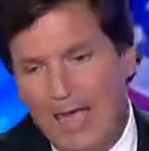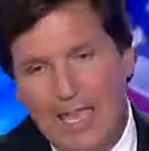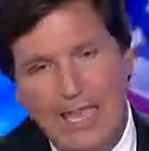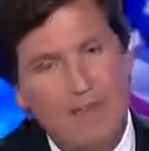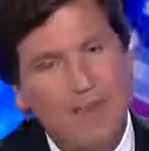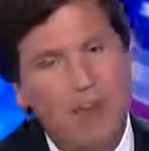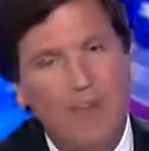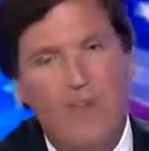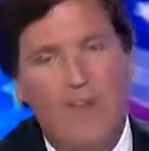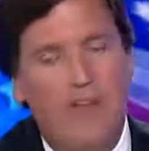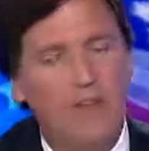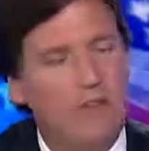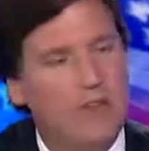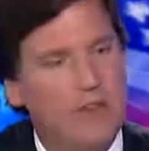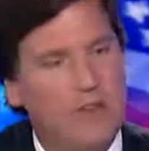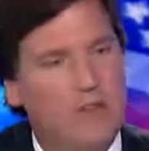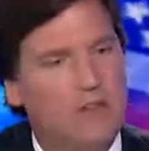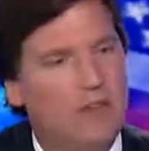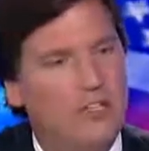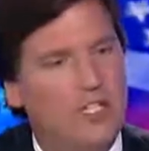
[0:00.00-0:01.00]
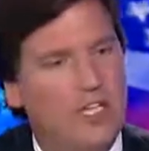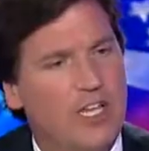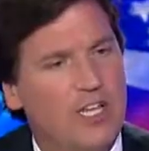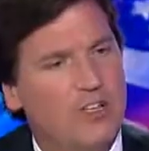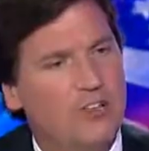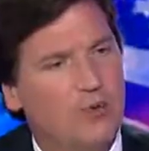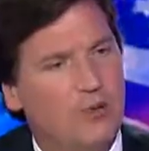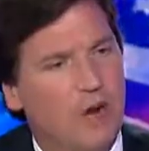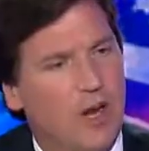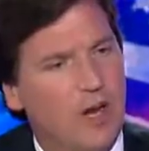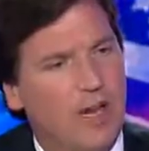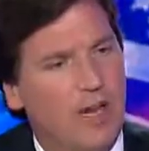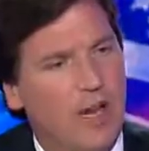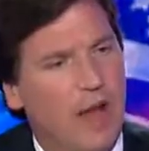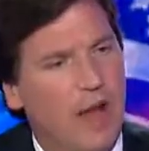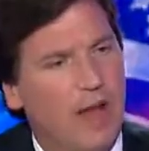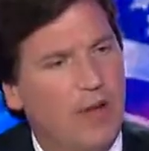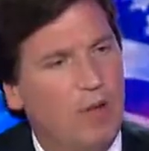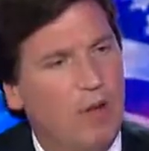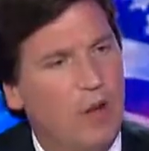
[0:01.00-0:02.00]
Even if everything you say is right,
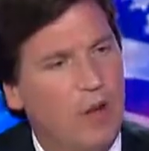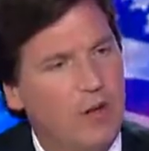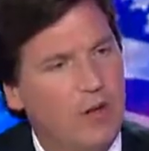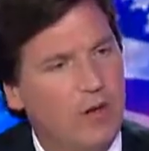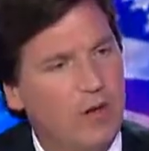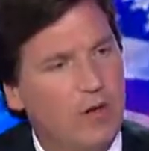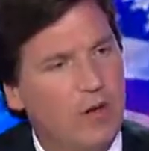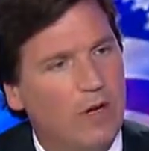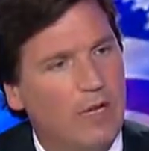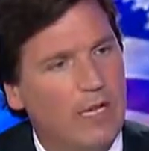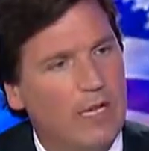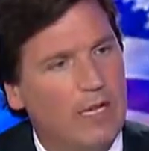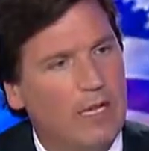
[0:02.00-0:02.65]
I wonder